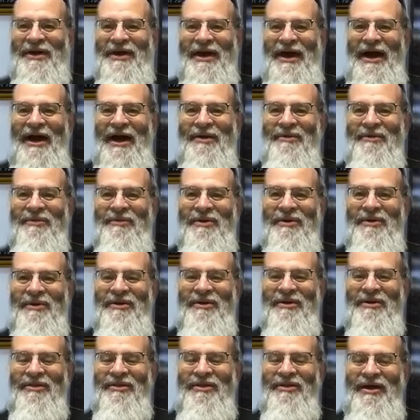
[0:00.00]
and they have
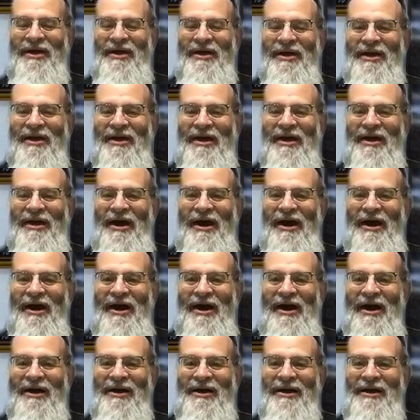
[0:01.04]
to all the time be
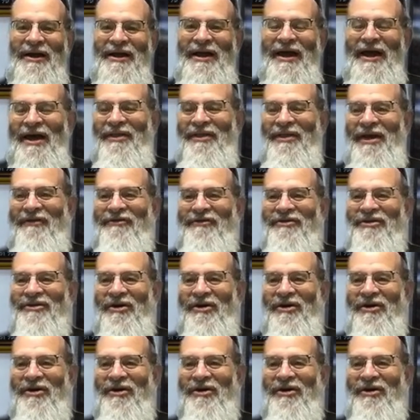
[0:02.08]
washing their hands, and